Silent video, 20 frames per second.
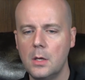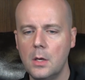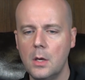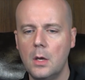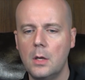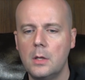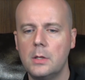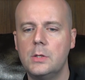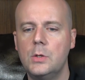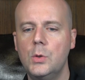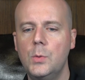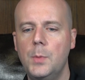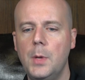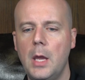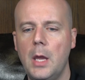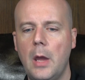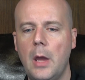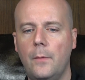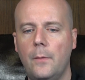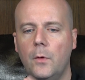to
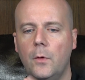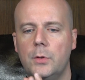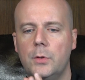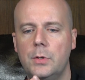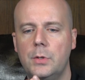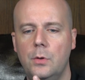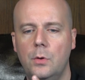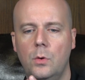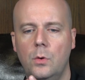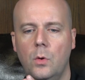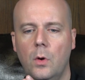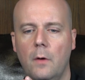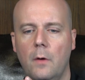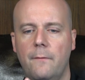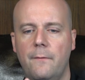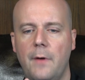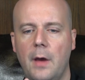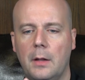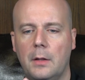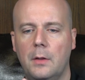be able to
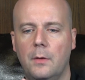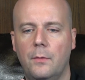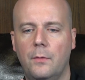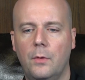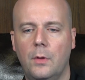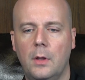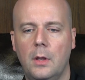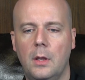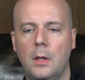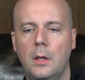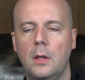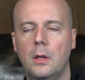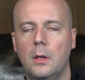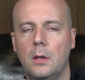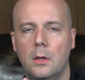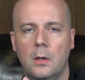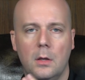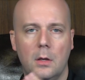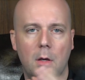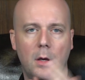effectively
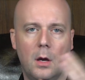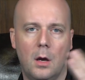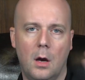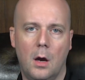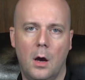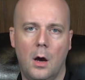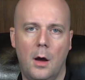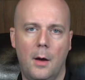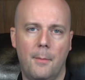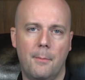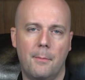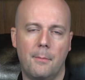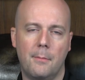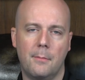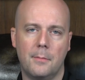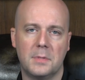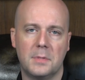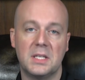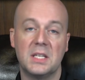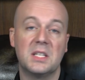
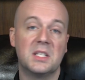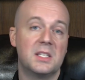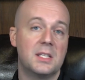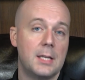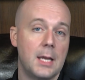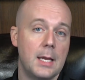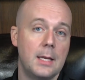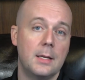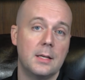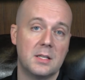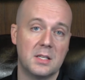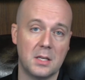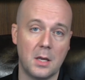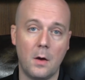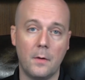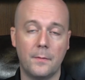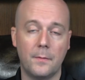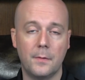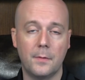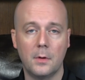sustain
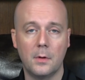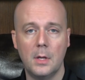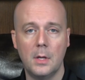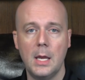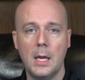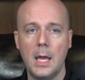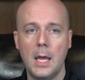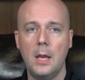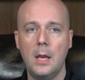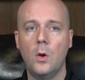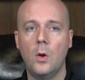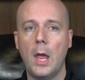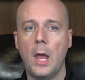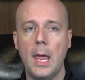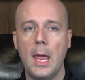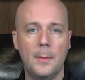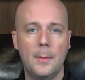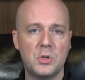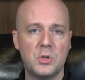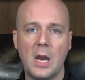itself? You know,
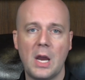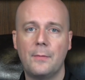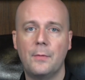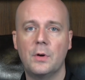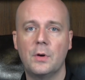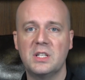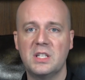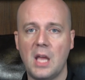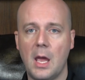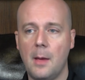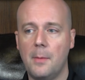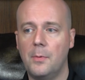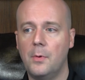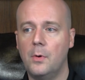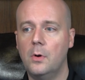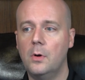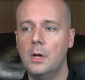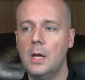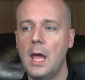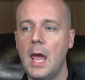Amtrak, for
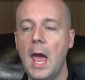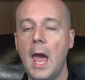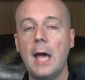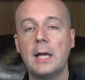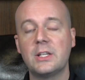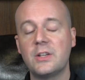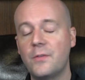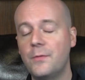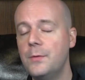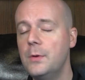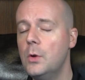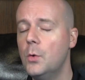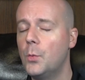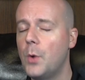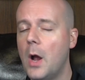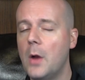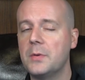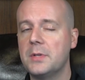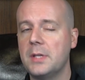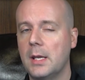example, has a few
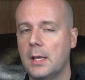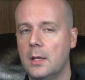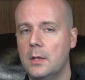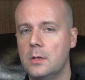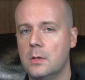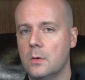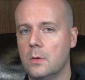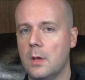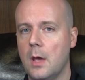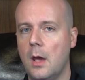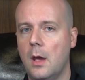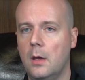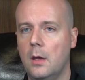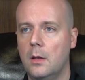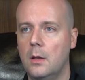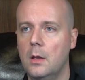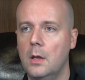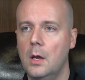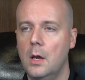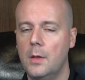routes that can do that.
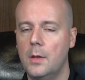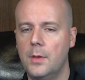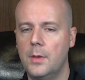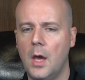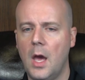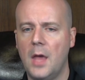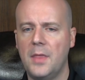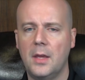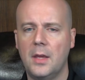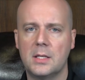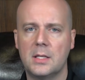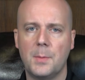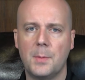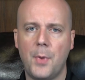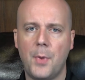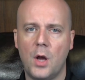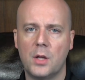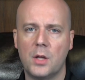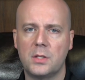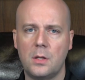I think it's the
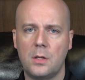Boston, New